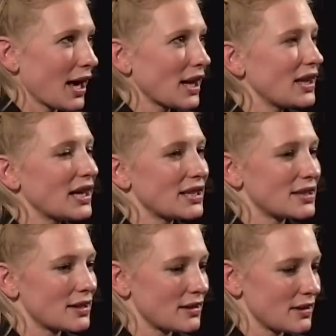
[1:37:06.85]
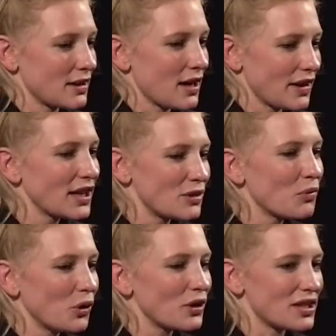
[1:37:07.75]
and I think it's the I think it's
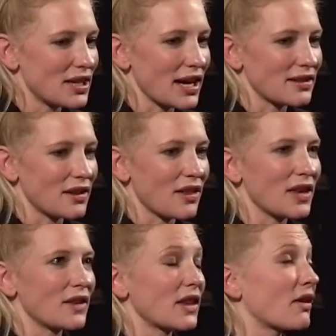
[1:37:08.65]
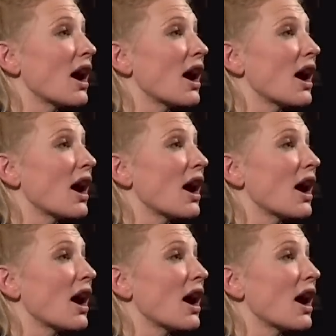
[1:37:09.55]
important as an actor to think that there